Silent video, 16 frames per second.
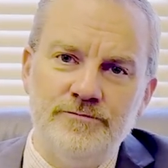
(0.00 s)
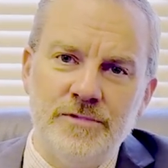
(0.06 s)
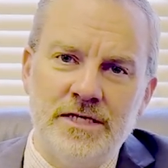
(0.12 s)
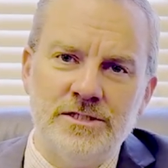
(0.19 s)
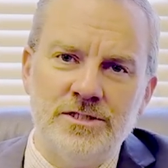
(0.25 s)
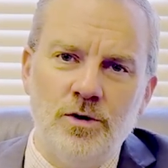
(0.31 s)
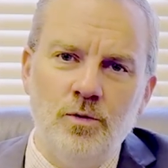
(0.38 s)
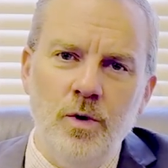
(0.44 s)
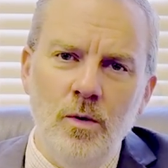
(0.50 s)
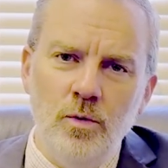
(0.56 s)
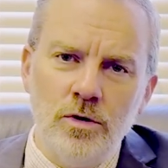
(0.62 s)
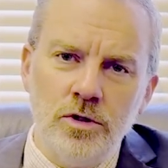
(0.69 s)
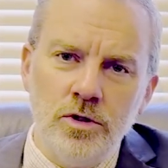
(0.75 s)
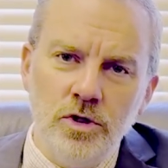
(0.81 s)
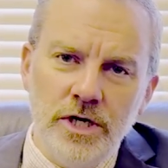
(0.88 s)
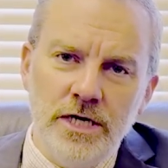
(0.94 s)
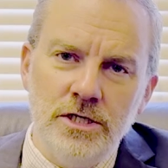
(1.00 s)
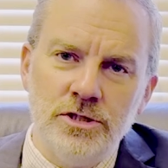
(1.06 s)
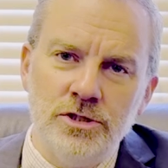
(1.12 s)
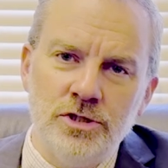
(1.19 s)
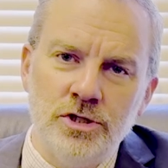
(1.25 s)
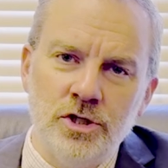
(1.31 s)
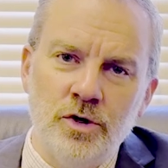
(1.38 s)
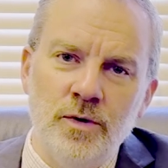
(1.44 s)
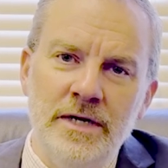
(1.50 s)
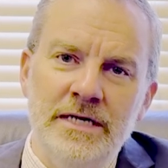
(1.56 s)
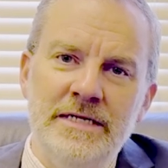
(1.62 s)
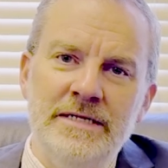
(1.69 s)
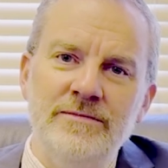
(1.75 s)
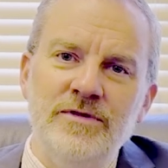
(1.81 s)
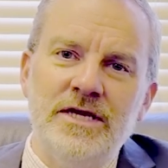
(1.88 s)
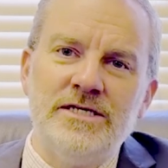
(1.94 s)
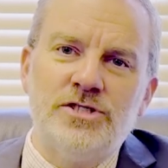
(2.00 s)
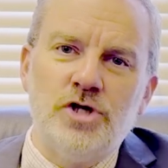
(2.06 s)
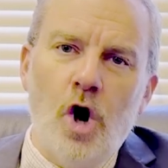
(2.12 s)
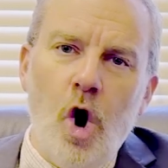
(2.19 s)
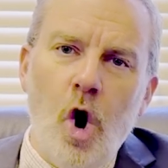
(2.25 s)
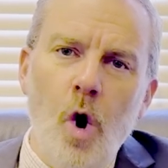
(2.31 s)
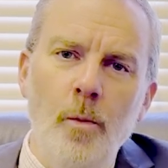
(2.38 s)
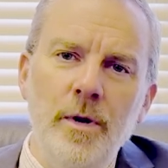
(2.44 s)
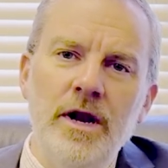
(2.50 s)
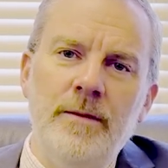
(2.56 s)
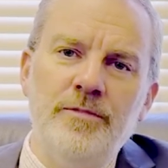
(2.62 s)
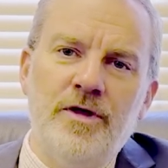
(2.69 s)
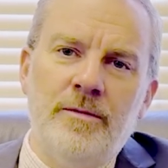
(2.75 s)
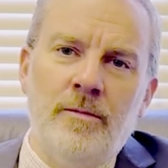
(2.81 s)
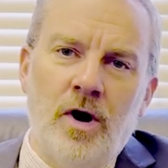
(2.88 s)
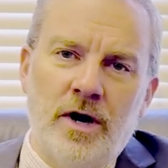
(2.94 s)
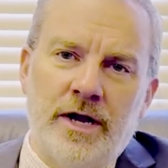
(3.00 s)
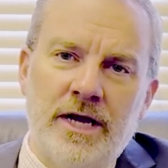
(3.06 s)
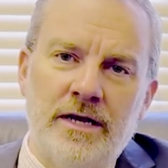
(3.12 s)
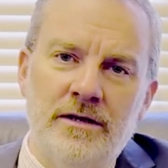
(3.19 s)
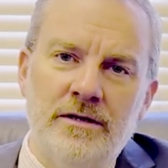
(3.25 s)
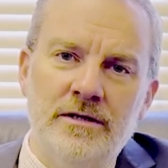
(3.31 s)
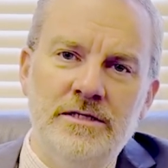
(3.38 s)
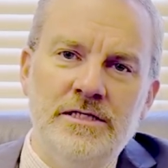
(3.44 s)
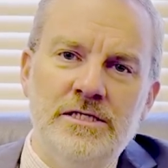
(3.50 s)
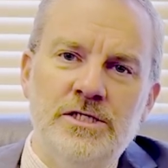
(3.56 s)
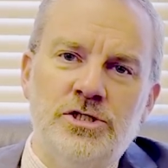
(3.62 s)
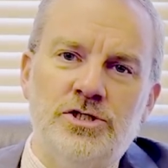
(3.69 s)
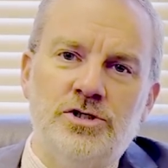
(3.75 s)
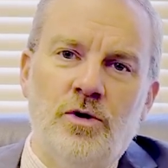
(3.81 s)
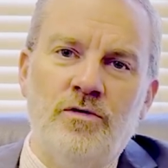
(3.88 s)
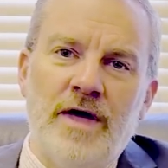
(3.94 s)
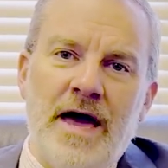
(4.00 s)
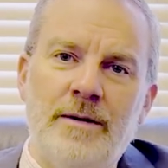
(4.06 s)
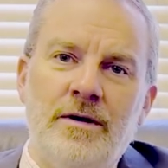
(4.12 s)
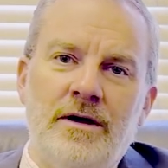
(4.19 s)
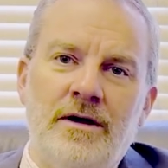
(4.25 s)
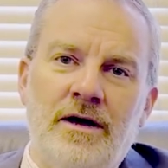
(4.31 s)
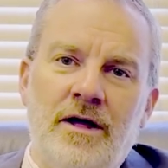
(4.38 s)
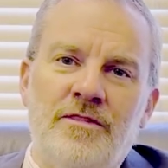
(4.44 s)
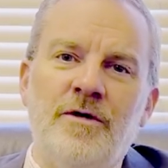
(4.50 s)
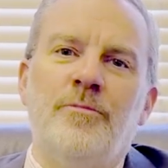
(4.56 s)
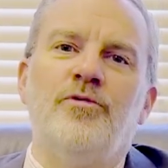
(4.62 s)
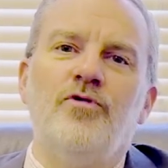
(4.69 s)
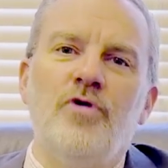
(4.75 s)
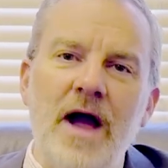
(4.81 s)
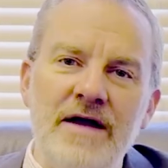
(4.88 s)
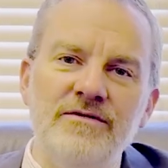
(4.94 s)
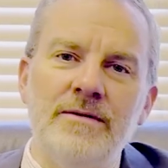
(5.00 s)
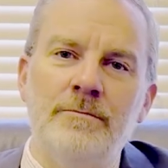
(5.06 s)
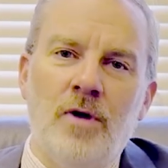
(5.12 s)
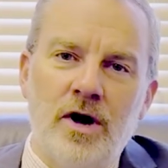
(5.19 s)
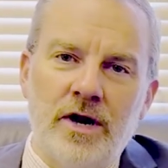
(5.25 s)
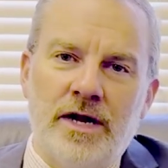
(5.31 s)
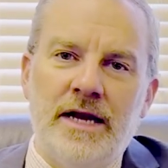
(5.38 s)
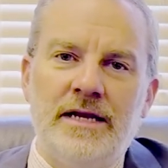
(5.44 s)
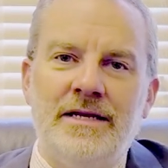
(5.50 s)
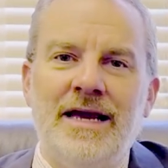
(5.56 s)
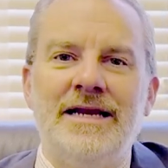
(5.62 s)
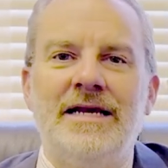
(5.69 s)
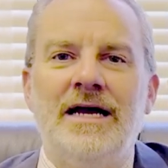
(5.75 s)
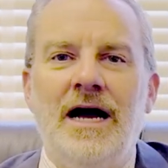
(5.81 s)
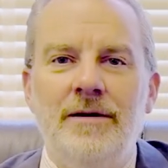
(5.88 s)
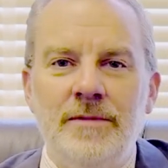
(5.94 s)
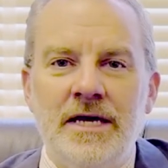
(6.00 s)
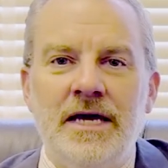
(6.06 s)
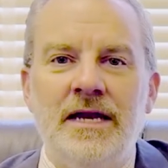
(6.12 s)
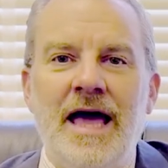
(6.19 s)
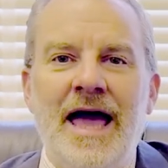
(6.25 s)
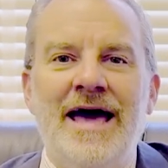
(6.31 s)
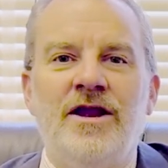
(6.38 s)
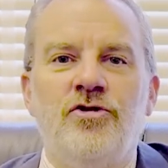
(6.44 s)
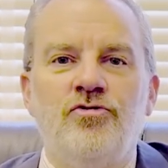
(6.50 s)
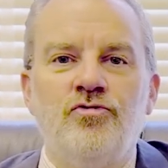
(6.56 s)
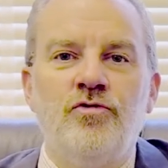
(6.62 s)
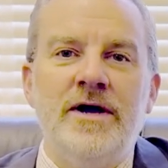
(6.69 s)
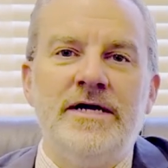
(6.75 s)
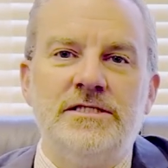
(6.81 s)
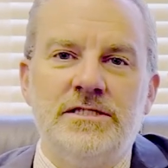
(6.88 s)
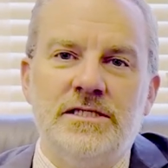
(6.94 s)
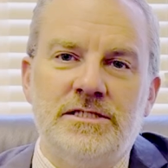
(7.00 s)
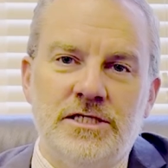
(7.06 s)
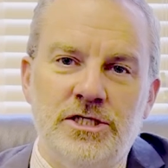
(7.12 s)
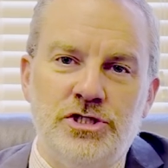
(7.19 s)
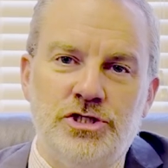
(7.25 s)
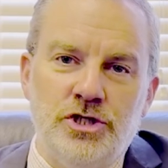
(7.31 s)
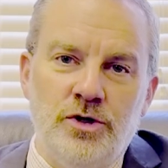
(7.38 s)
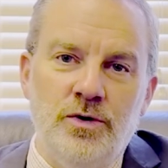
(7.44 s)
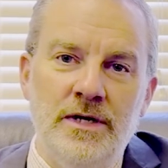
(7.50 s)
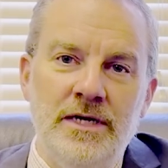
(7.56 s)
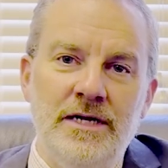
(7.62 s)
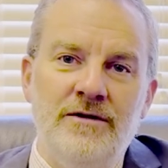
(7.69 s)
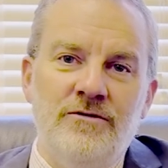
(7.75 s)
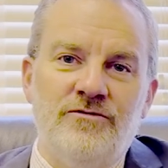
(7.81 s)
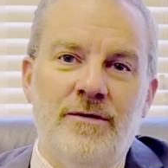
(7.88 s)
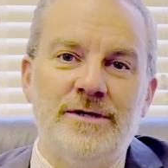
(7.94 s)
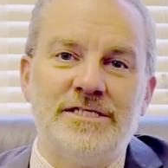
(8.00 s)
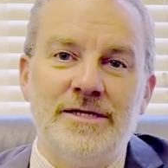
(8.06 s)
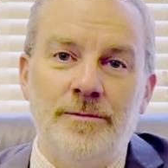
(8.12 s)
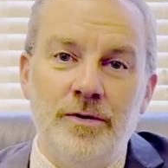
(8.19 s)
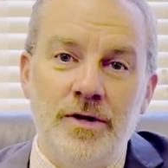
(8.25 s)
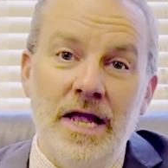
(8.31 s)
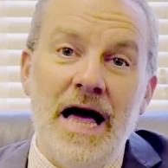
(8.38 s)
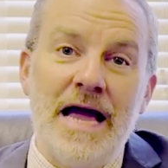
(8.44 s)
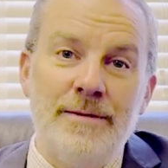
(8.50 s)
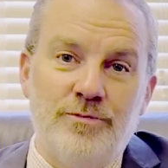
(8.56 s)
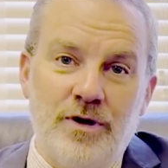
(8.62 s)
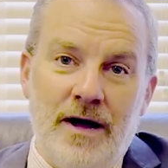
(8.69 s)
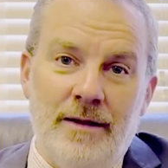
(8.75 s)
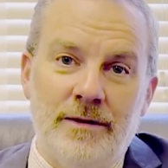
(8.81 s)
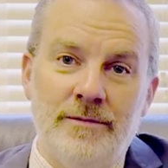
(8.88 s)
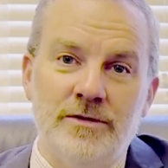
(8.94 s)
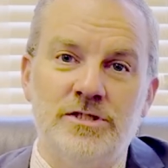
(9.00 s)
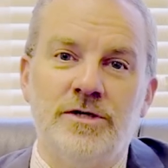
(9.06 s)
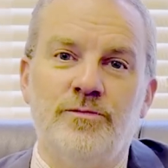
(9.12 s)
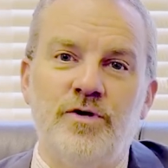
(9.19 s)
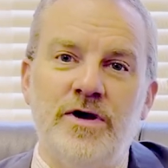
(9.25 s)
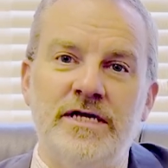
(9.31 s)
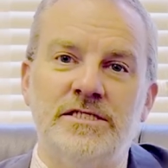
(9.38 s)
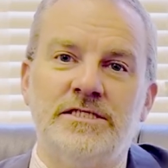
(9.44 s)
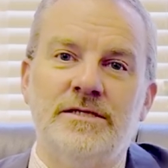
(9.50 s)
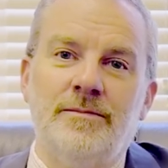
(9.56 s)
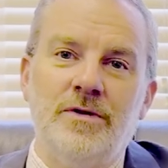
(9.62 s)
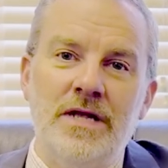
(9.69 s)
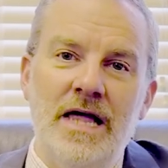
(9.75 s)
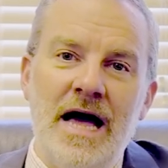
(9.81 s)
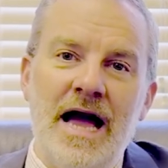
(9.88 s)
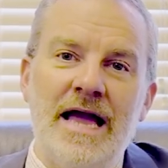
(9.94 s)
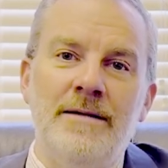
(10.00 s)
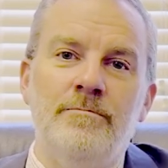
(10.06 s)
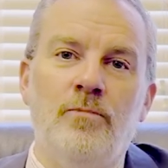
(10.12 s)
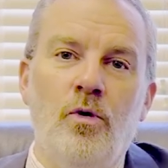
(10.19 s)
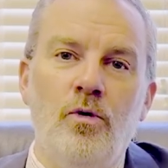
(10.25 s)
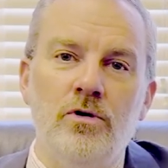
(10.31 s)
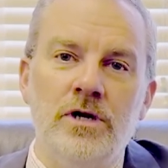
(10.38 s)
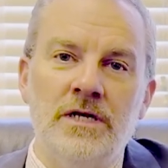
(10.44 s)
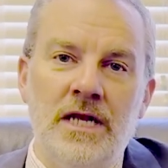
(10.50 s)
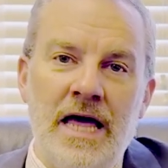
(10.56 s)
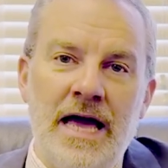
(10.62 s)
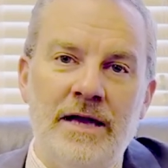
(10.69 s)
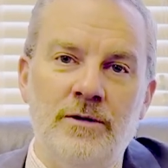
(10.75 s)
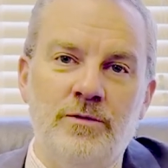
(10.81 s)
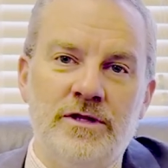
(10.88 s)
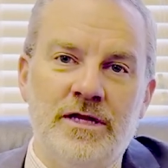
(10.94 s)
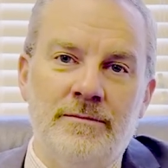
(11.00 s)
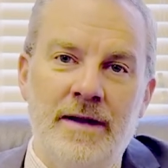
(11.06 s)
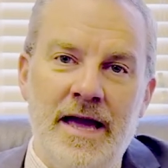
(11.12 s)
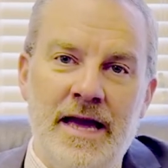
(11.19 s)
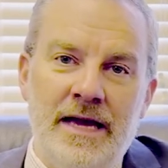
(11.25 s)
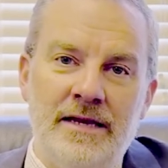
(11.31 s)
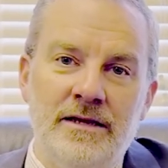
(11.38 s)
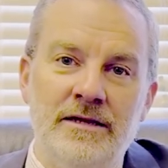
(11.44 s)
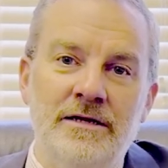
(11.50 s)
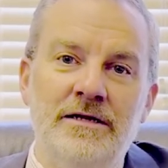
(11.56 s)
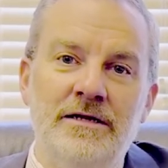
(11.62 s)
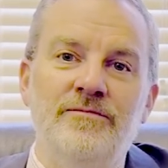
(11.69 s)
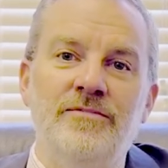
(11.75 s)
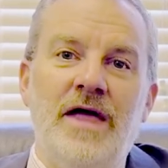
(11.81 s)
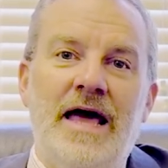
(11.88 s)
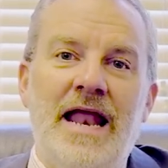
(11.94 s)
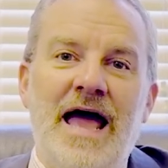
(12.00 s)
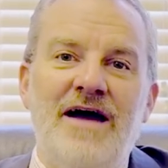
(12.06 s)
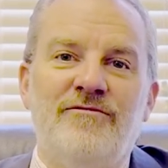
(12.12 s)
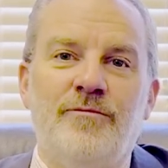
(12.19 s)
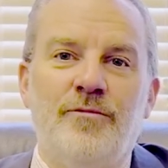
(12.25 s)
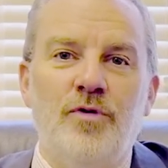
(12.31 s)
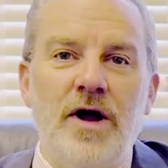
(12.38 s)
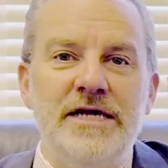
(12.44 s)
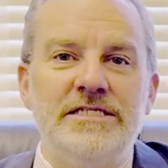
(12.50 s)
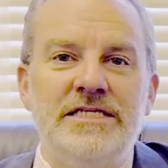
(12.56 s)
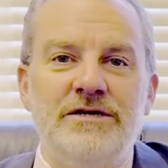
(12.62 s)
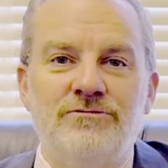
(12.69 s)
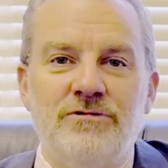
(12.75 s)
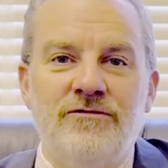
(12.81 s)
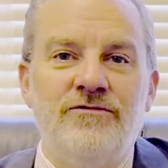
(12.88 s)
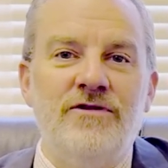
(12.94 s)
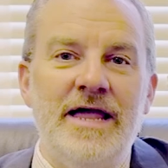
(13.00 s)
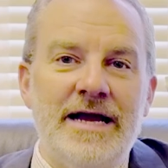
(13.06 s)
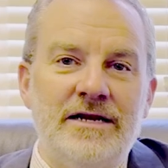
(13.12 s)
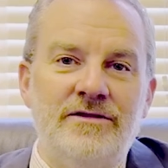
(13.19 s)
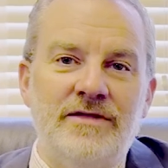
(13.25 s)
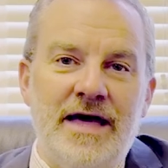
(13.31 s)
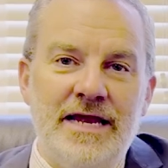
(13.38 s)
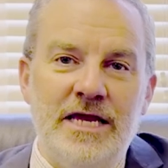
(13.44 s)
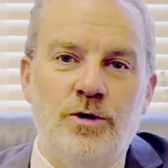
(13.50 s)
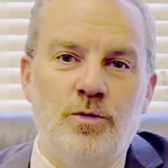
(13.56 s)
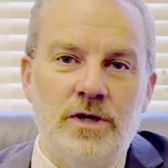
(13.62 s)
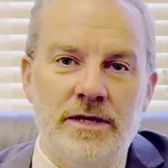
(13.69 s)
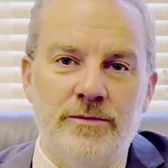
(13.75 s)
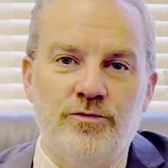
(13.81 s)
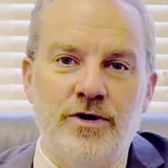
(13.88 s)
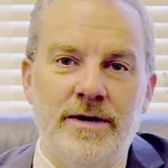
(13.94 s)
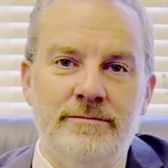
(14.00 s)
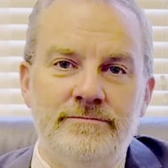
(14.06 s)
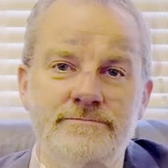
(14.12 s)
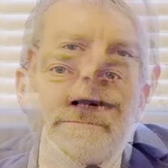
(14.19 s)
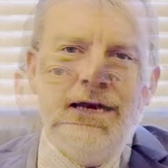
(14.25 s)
And so what we're looking to do is to open up the market so that the private market can come in and address this issue from a supply problem to bring supply more in line with demand and have pricing reflect that equilibrium.